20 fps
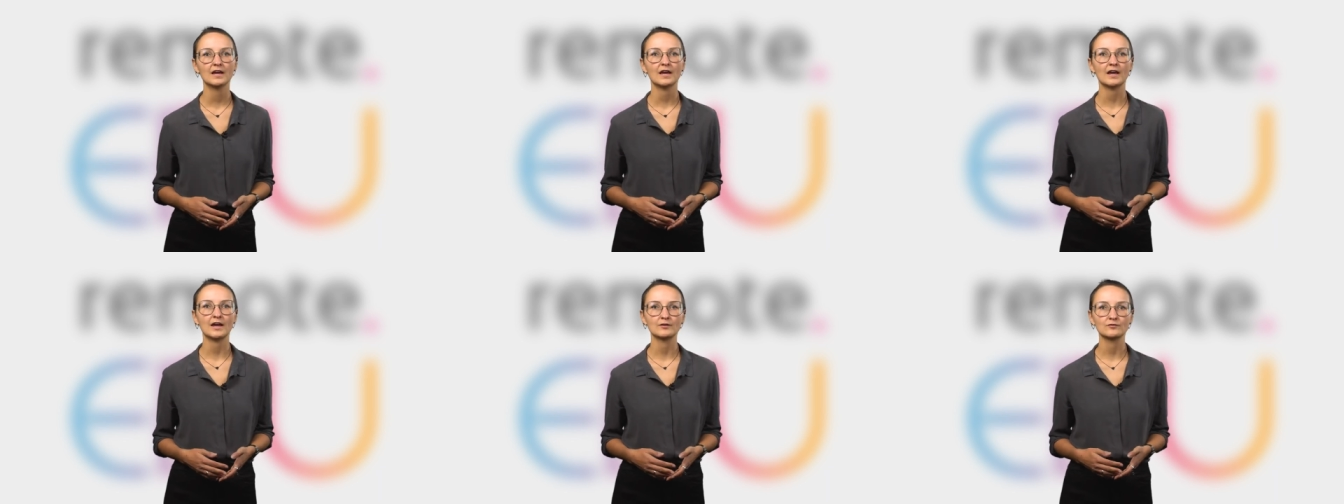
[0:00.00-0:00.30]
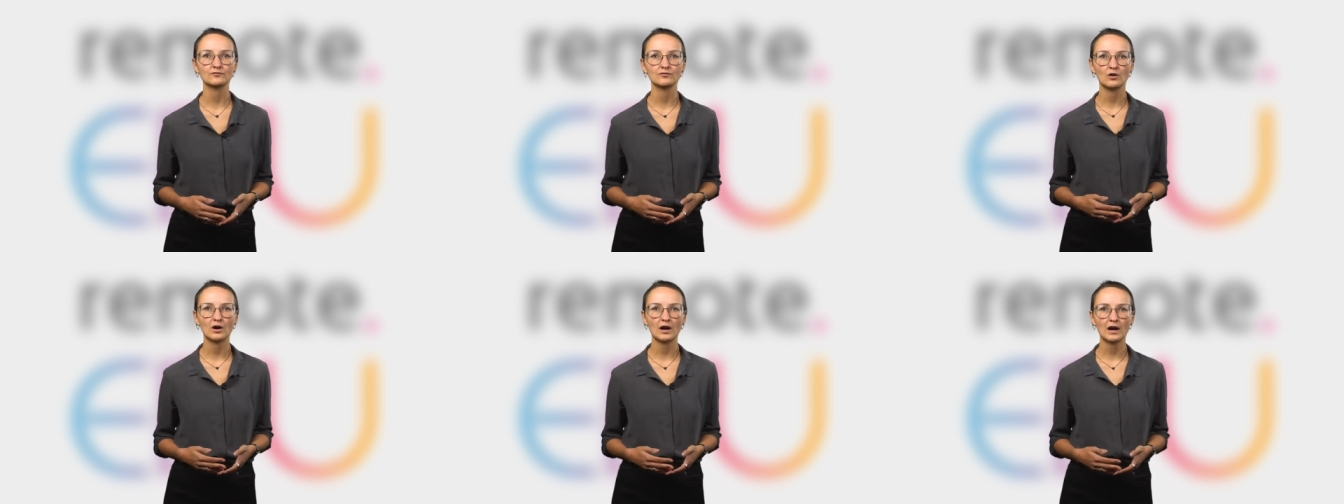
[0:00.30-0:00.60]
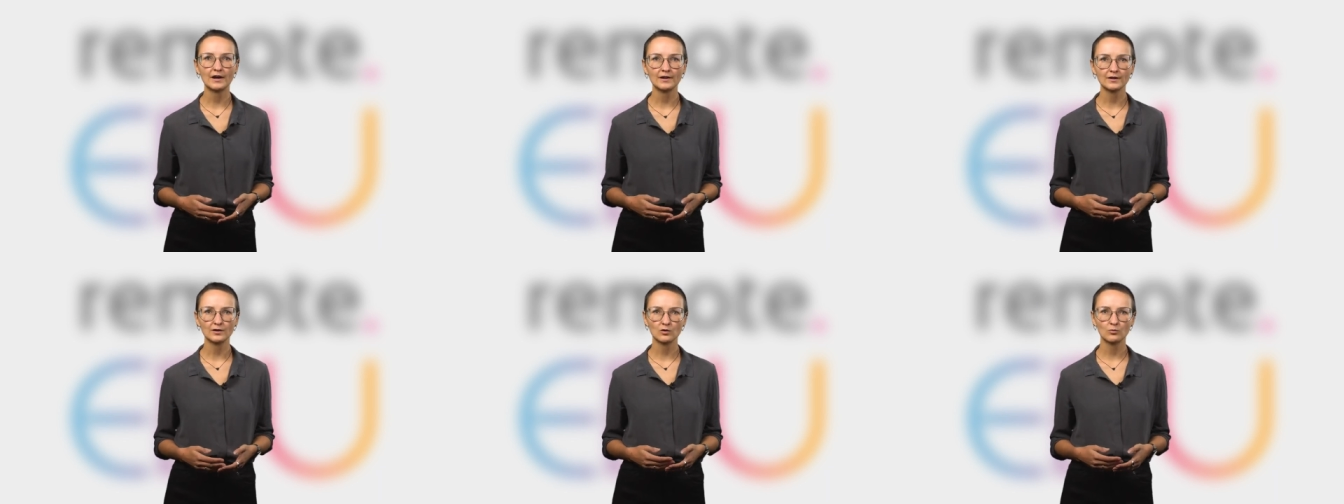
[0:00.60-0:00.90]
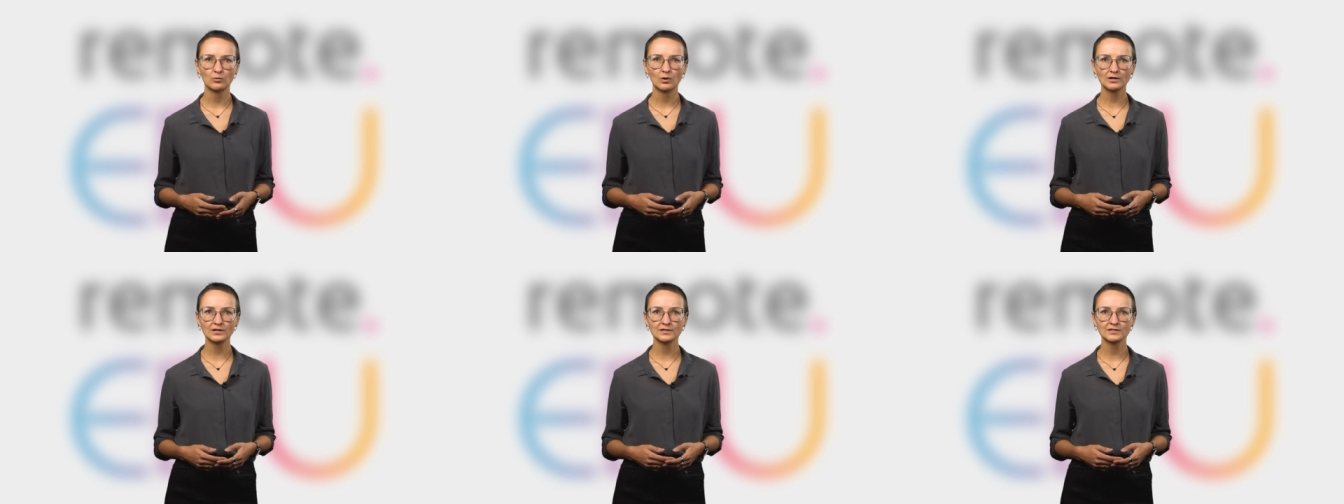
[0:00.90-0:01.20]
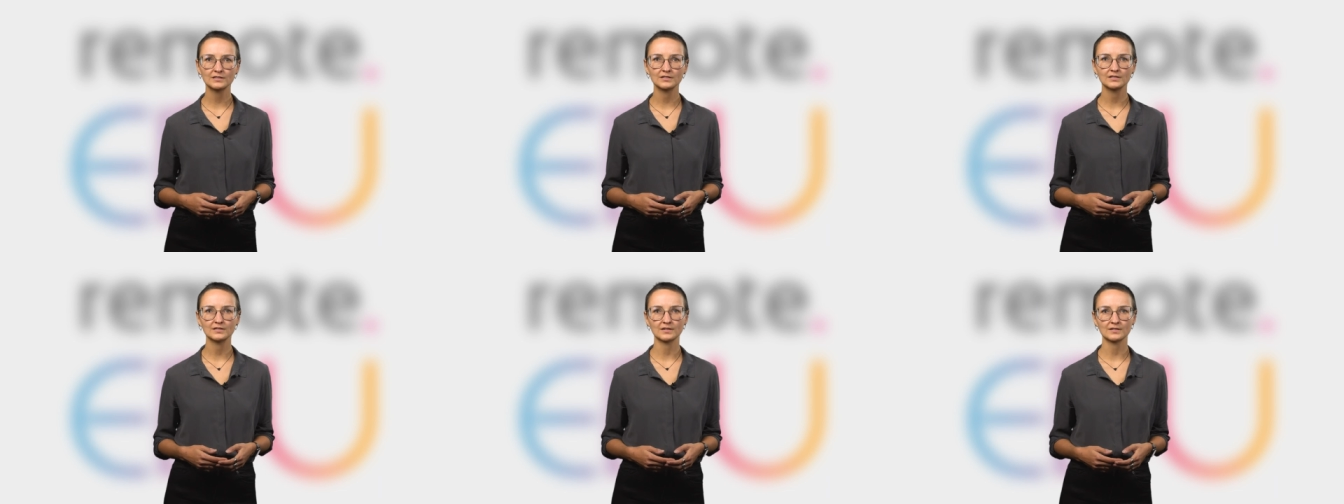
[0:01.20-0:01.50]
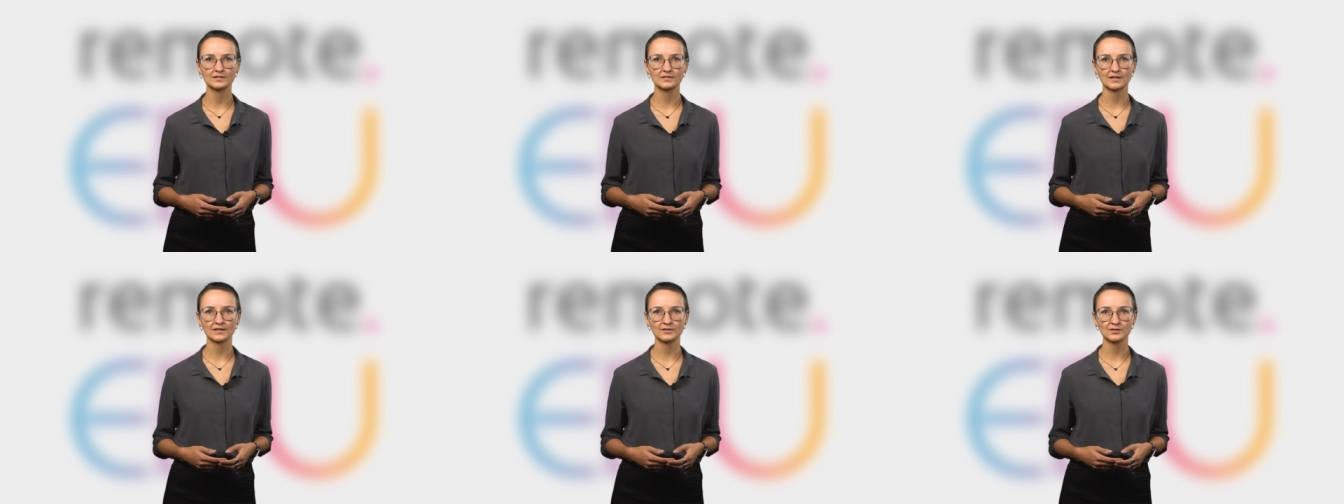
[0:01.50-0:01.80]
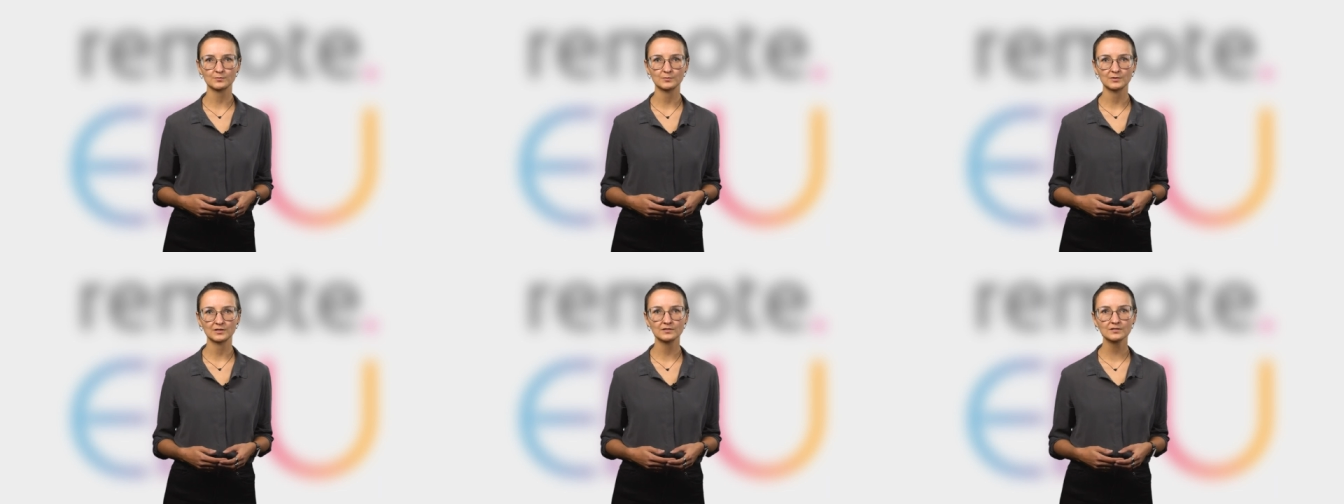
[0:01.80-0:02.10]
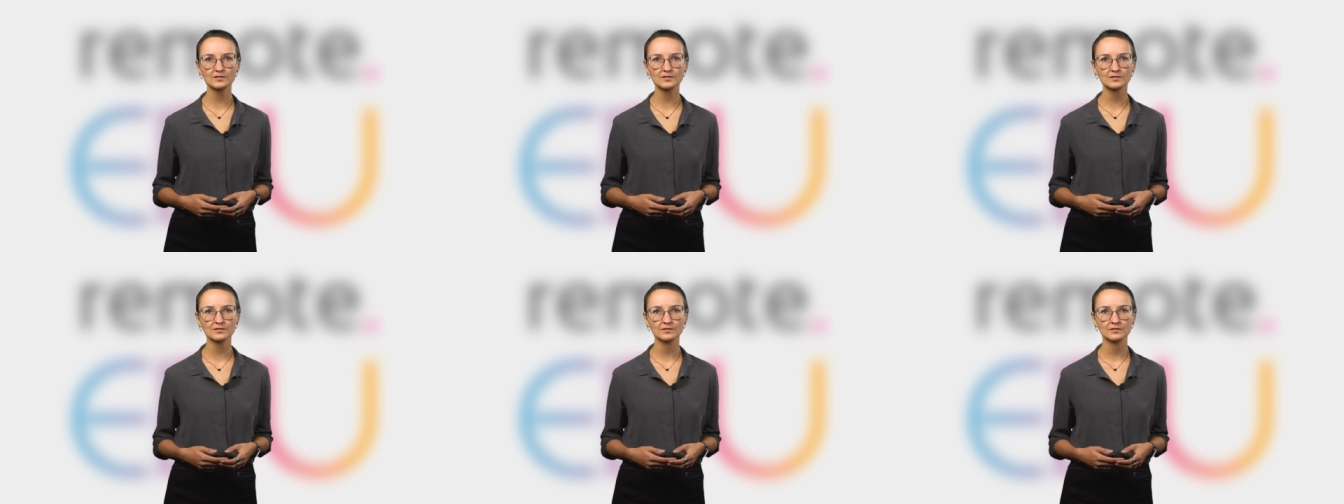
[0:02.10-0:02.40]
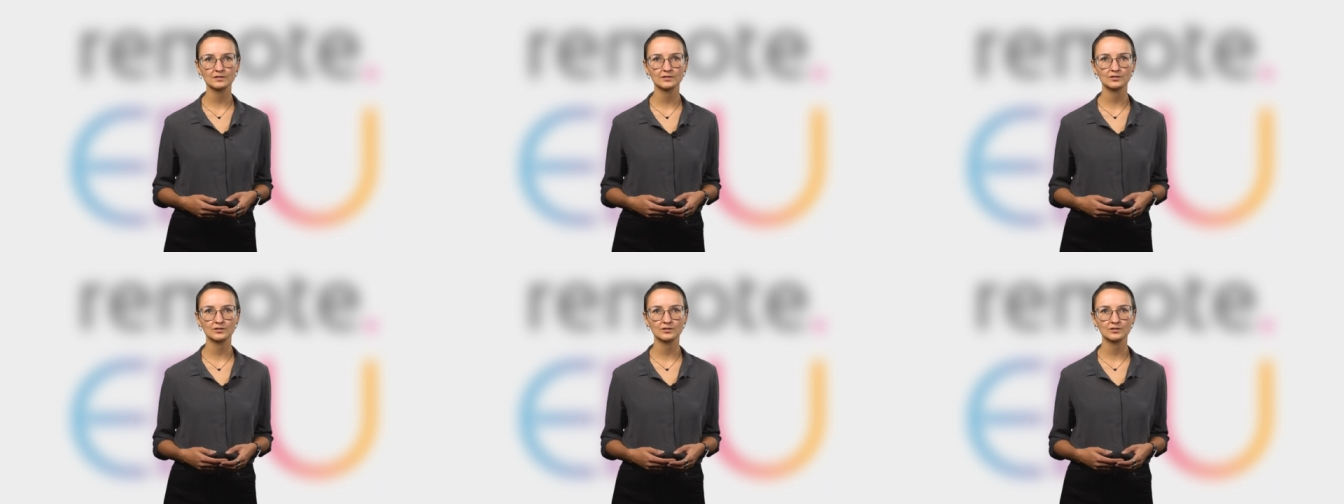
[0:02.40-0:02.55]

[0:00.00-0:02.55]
And for high quality assessments,